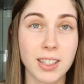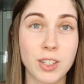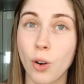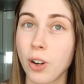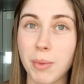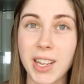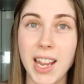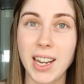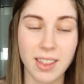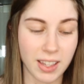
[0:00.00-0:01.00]
It's not going to
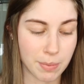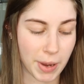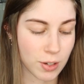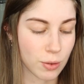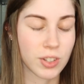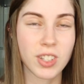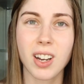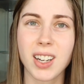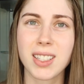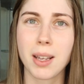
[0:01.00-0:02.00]
be anything special. It's just
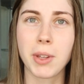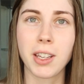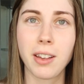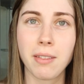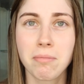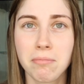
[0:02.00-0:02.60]
kind of something